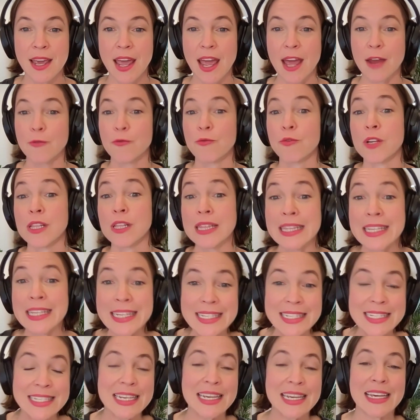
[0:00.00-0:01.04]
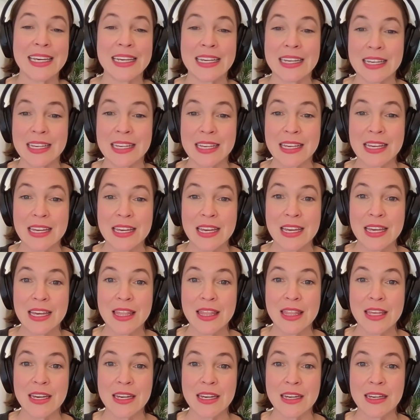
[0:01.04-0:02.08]
and releasing
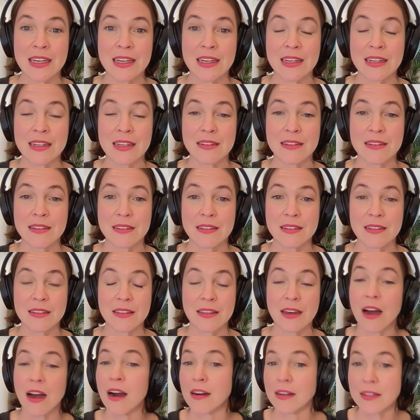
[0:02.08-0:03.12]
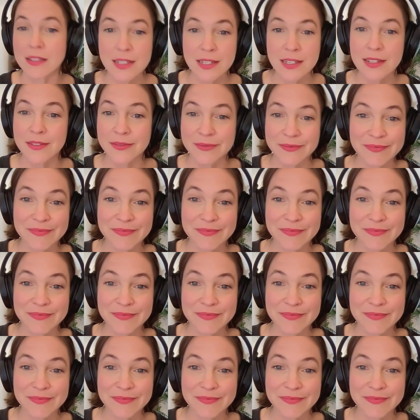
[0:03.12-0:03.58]
the the heart?